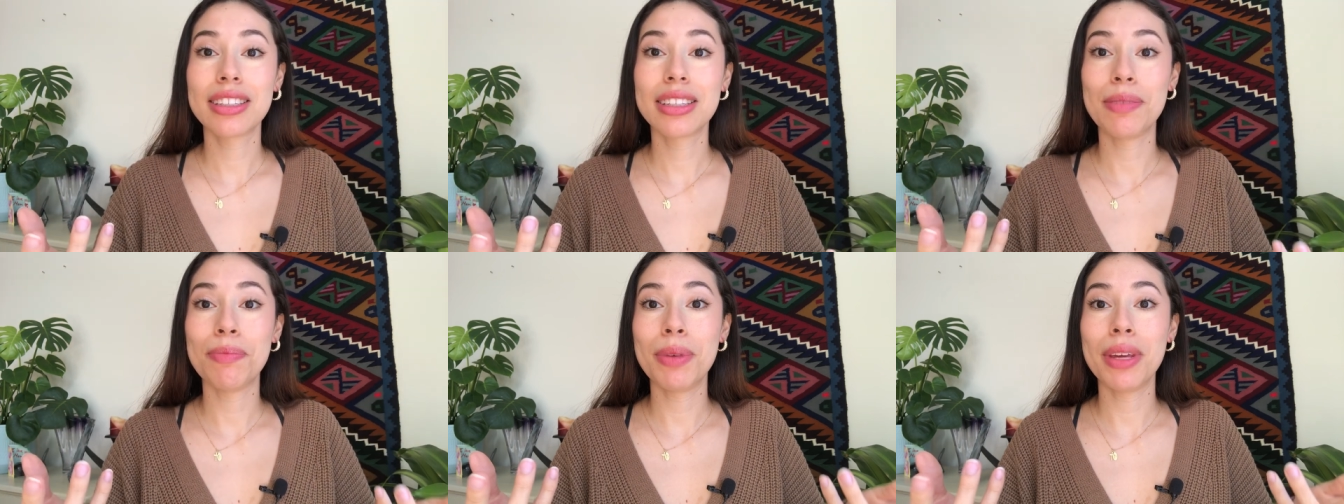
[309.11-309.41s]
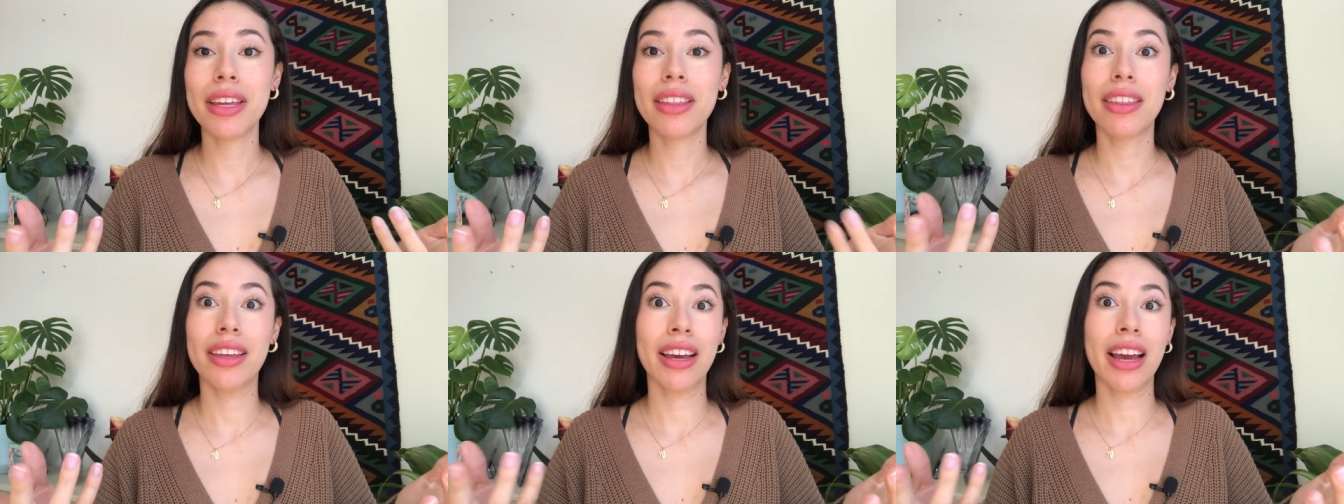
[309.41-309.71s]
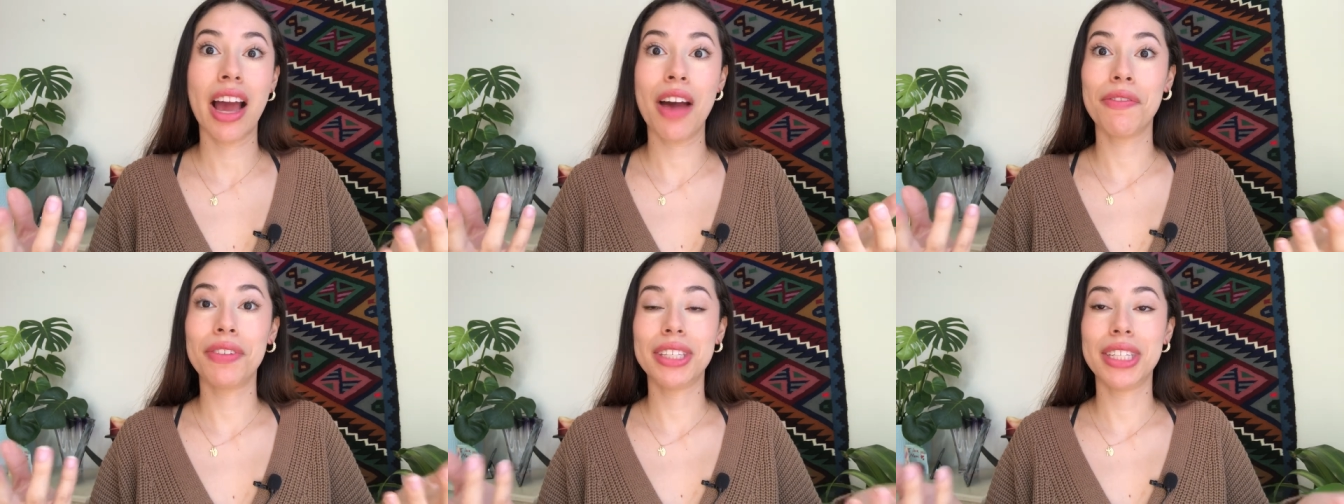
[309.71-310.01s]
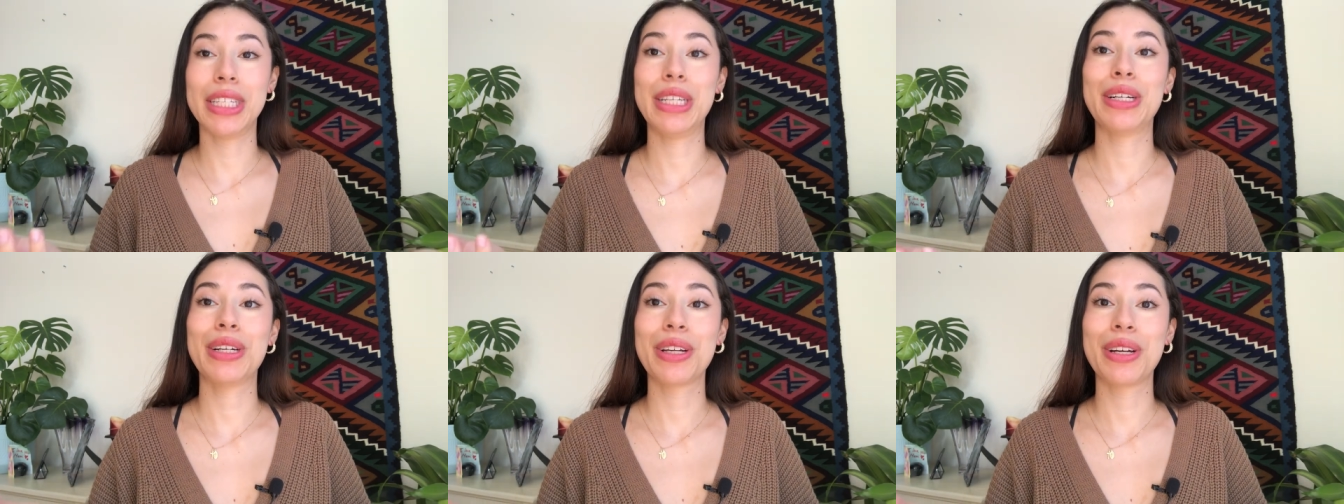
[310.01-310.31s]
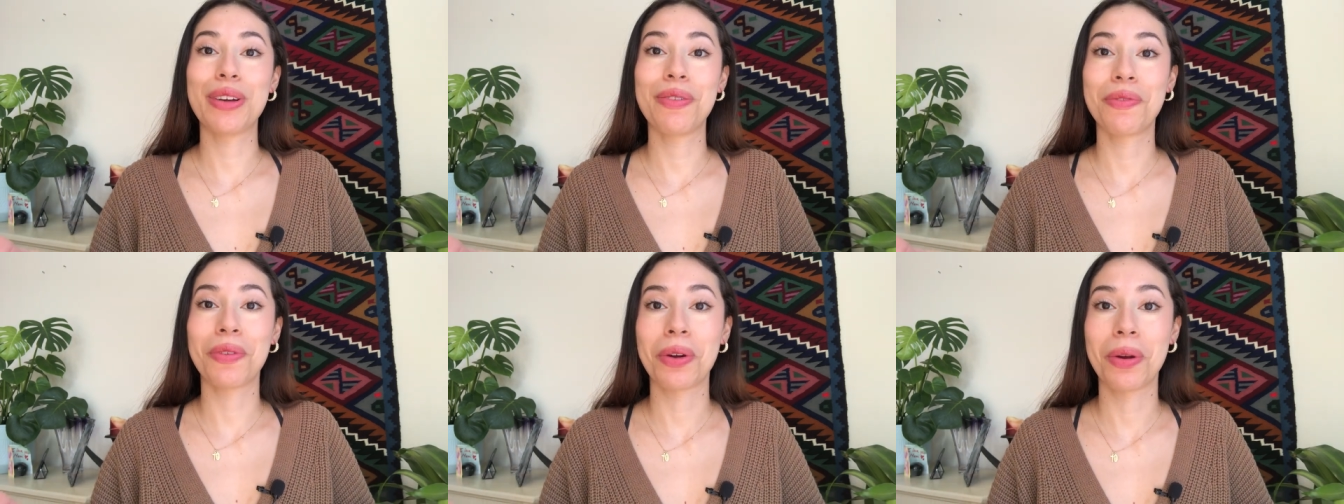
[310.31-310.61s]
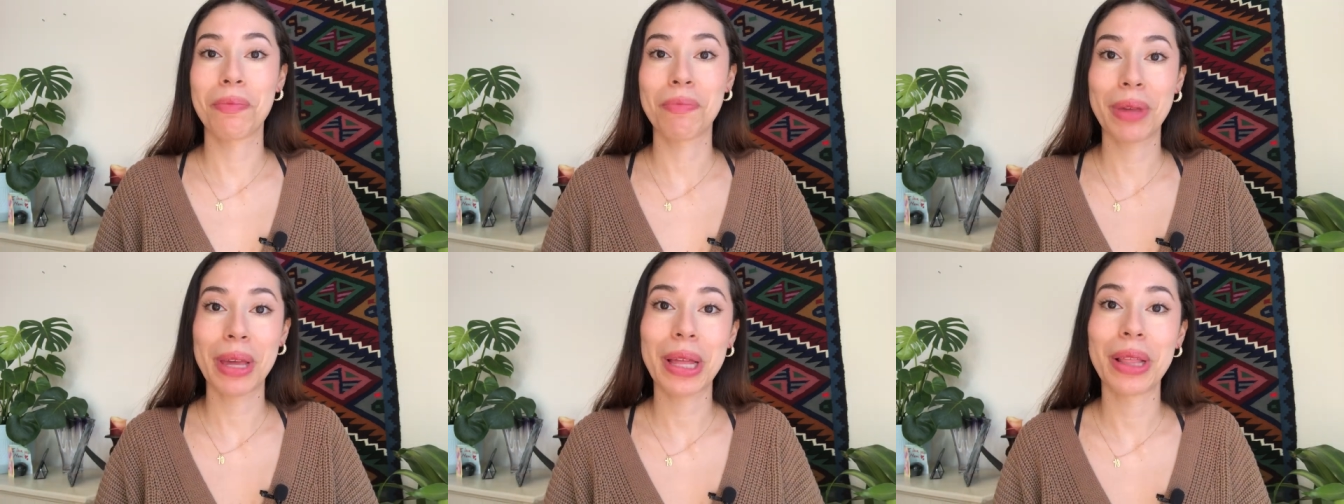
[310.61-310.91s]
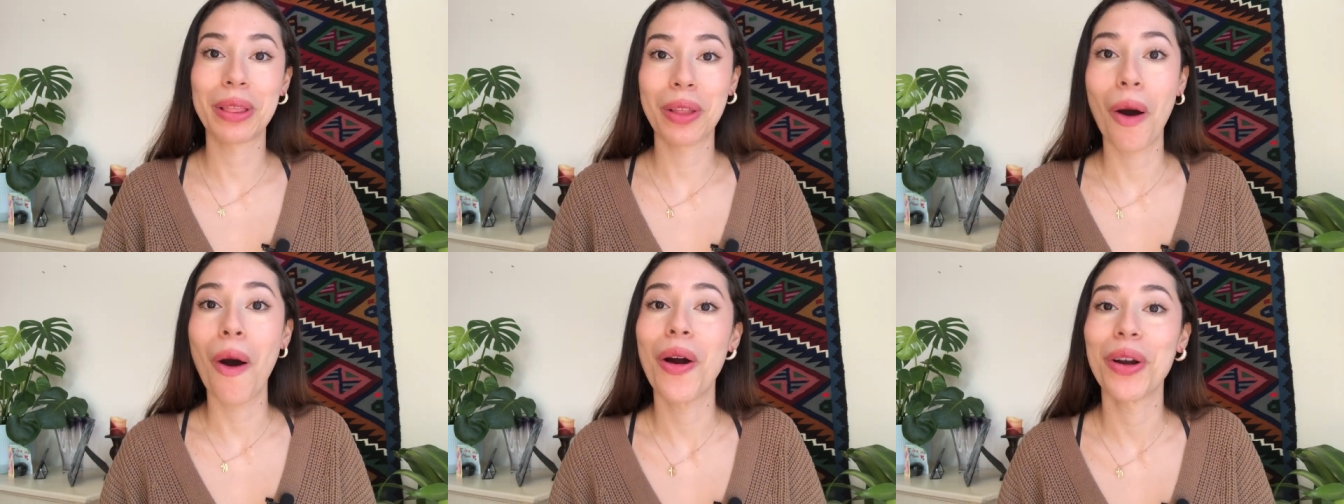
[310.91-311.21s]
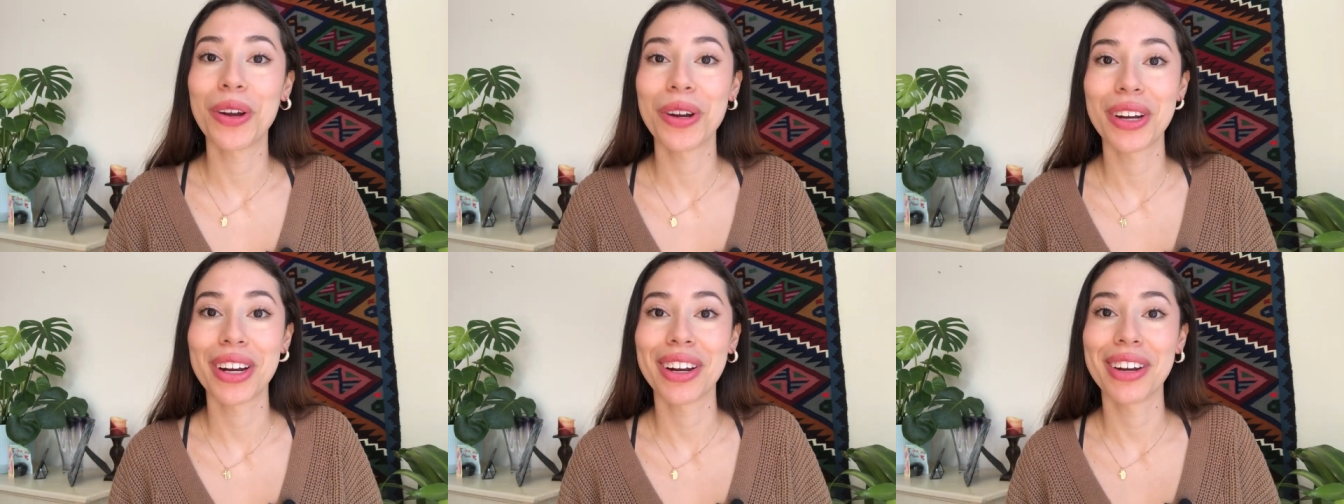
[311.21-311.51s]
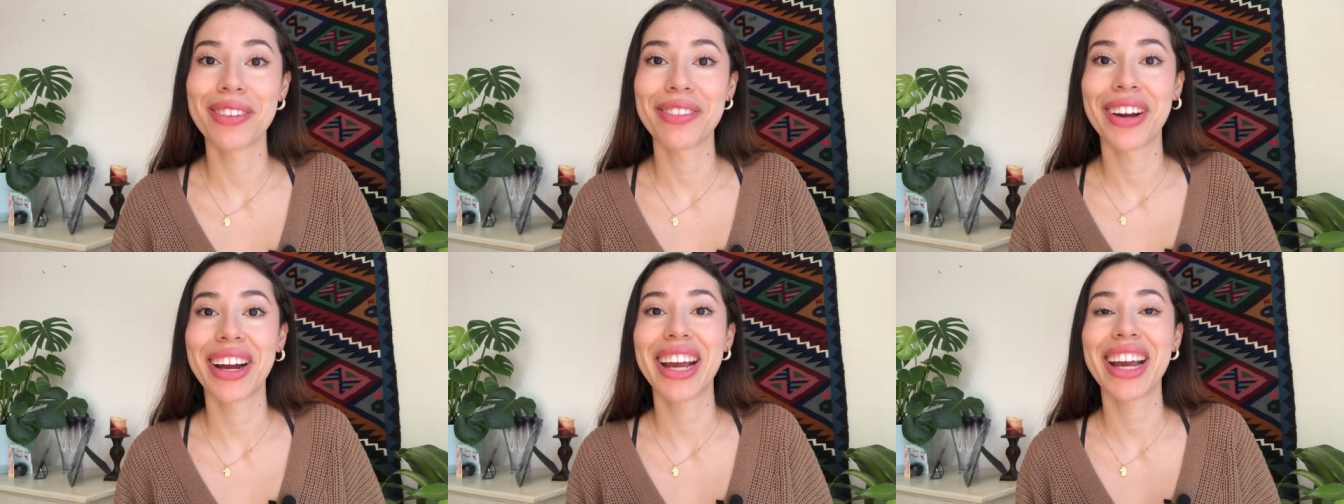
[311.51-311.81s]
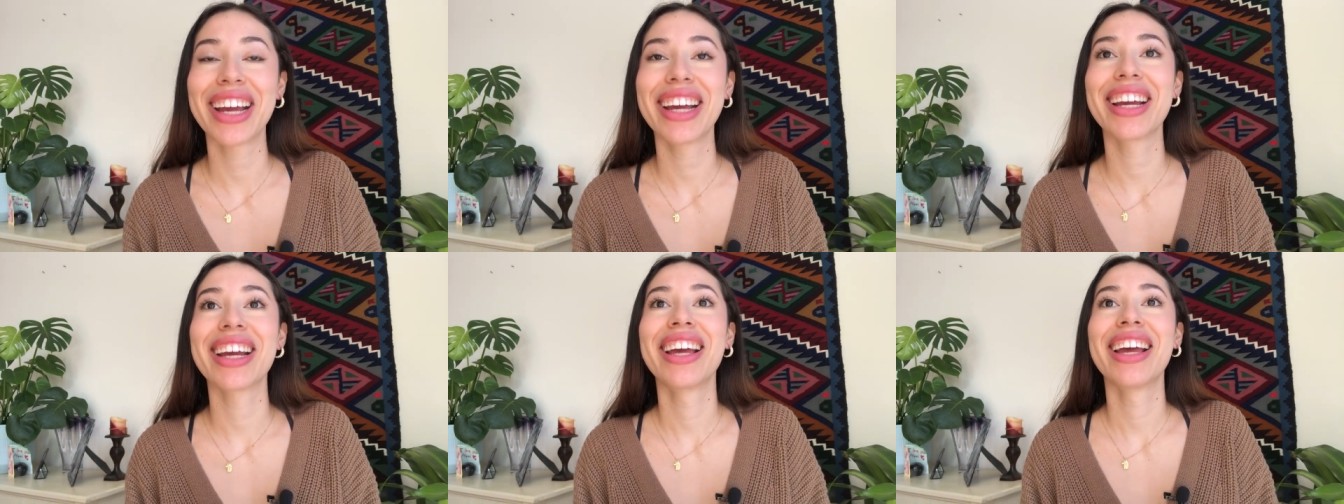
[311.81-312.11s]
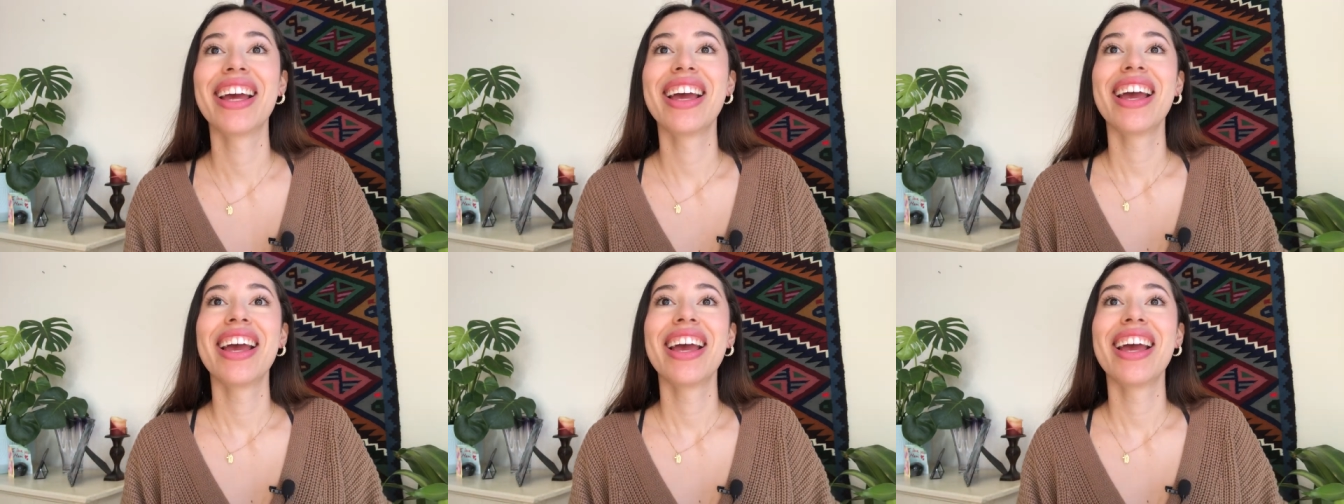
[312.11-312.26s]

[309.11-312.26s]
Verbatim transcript: to be in the cafeteria for a bit longer, right?